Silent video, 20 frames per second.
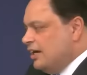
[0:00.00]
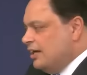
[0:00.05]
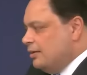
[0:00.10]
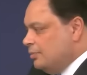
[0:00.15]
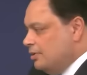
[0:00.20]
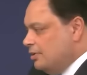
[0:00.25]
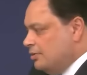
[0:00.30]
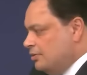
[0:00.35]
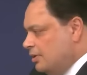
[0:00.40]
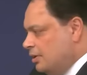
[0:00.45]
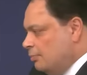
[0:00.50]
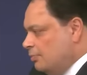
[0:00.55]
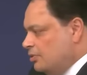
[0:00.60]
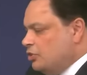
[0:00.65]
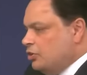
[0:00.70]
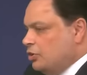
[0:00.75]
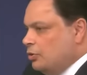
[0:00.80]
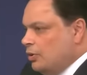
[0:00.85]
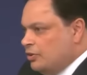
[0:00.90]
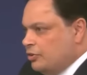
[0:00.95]
statement, number
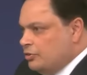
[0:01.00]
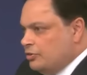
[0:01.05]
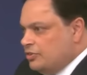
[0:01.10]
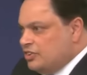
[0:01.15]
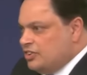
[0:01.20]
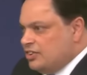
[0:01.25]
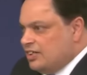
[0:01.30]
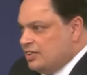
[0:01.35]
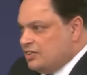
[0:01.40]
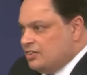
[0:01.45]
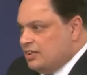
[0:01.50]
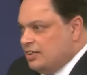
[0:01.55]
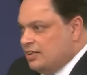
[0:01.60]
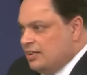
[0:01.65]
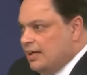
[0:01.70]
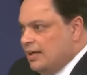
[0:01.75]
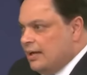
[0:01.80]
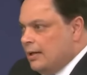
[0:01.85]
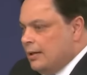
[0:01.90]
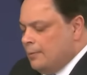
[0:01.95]
260
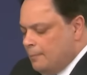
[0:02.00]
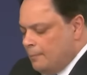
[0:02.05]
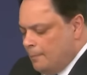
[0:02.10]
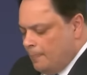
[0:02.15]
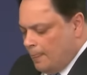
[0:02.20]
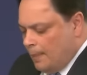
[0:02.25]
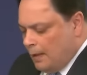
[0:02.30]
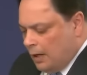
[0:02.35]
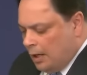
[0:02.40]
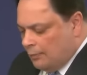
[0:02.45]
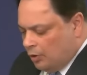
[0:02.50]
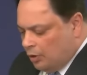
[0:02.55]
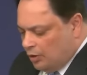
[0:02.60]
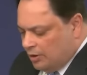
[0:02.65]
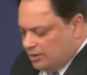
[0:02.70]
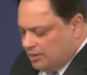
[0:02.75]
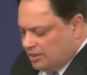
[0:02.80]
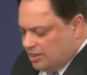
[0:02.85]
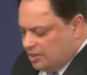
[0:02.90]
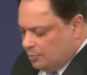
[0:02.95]
there. I'm not
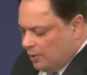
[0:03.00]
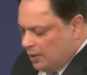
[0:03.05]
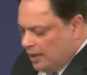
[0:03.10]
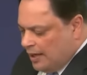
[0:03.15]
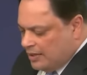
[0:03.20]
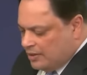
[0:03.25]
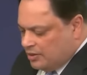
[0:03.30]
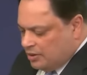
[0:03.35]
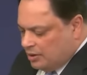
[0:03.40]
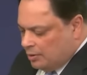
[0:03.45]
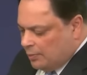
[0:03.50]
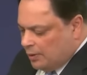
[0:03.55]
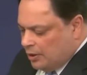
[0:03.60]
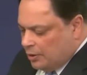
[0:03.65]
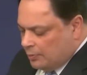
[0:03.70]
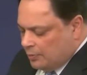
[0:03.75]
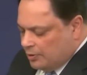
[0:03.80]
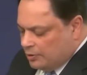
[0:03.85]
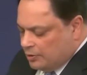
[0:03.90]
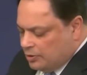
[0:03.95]
going to display it at the
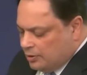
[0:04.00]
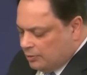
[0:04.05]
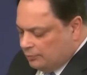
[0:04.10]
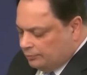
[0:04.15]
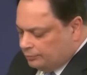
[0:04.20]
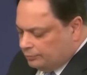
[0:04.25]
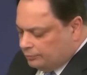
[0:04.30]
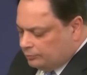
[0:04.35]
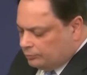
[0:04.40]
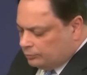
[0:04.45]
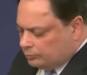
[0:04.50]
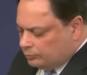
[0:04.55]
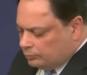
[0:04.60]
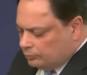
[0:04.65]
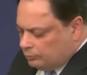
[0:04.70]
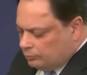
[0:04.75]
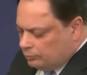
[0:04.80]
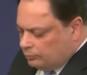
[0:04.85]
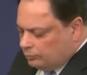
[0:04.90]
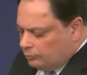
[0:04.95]
moment.
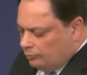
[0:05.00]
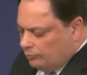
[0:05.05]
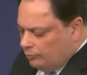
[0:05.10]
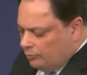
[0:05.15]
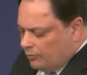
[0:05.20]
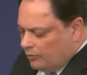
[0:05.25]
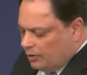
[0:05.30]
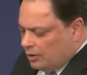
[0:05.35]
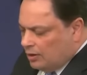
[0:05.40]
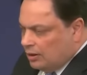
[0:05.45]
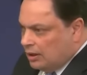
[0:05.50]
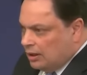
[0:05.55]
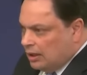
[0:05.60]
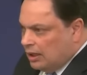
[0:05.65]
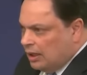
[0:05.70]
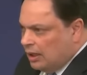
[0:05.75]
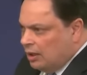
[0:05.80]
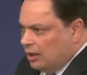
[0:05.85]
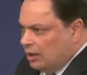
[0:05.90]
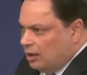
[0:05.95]

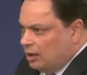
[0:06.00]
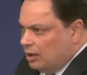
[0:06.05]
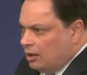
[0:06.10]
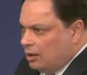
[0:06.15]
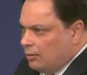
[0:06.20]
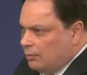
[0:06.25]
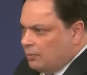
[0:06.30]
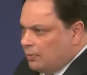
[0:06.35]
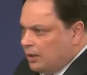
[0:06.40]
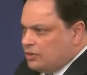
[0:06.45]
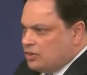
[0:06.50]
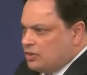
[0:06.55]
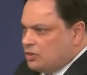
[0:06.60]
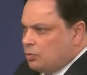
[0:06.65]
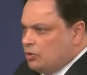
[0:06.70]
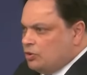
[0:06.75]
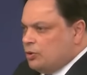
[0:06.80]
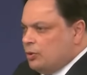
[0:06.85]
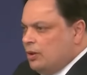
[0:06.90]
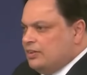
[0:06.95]
But I just
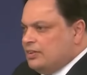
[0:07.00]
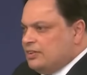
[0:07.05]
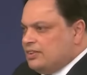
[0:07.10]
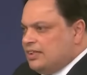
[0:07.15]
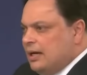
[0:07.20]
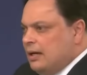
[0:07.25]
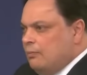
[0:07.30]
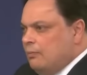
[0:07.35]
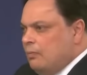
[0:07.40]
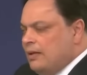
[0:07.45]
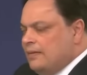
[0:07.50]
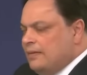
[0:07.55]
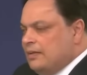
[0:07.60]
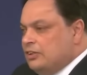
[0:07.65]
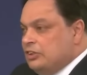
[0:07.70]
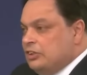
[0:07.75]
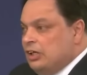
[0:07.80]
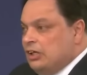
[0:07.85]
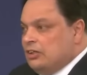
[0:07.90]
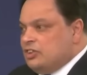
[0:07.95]
want to understand, when the
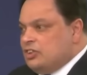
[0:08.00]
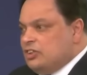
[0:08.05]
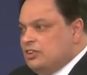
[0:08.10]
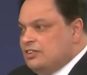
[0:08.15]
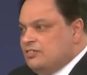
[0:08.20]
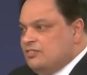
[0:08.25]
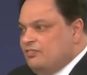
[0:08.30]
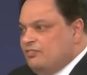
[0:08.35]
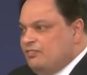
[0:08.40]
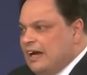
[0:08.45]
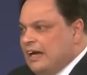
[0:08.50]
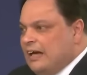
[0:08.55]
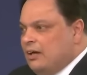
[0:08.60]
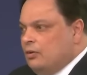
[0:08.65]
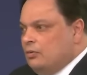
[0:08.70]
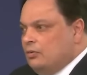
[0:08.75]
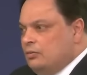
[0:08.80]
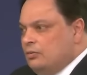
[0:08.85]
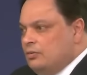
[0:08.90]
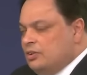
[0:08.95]
judge has
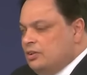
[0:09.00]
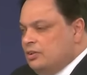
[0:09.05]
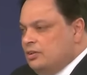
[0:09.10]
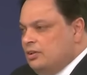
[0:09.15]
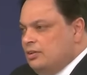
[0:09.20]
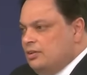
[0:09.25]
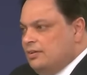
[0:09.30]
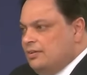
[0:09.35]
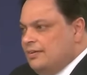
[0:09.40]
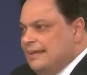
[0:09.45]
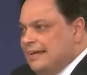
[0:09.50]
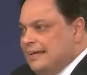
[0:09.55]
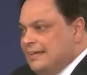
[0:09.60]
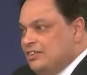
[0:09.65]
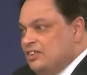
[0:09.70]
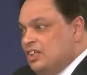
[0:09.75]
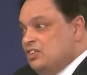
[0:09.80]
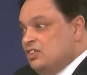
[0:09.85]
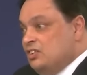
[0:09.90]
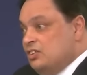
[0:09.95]
found the
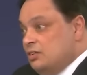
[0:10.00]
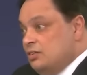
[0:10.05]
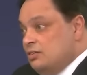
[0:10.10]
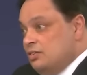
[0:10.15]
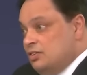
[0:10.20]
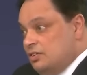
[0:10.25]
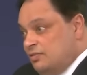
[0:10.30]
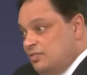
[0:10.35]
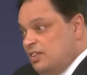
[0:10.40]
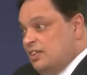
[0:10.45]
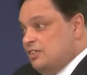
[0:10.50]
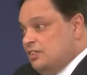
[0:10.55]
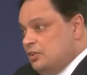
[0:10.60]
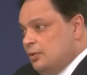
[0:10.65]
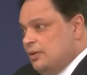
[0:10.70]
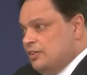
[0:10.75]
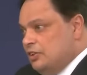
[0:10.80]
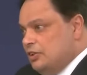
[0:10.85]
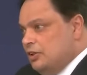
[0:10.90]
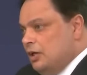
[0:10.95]
existence of these
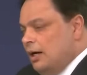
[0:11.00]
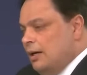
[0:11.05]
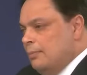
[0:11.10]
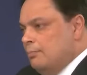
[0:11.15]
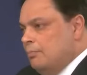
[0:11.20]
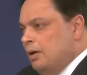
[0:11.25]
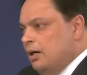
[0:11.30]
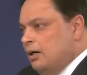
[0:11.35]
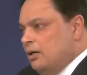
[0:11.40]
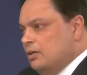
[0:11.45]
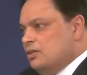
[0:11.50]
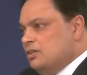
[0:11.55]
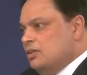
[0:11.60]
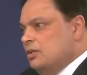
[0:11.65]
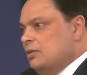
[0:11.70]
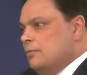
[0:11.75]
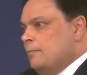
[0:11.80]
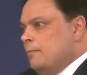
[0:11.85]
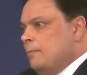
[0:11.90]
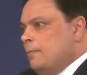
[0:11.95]
29 bugs,
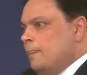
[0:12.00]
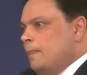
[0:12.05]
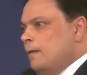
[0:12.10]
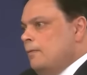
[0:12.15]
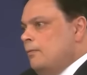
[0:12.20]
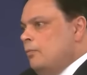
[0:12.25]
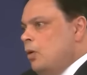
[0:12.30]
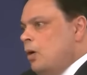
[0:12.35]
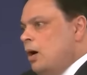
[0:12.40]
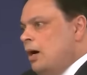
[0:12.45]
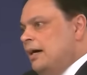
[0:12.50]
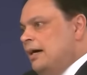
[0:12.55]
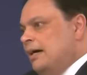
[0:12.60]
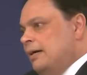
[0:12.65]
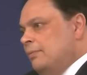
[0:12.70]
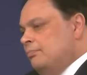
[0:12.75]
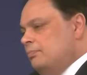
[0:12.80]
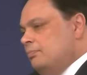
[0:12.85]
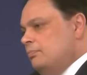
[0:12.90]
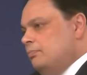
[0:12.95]

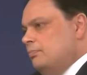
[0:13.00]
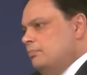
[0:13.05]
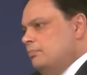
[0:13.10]
why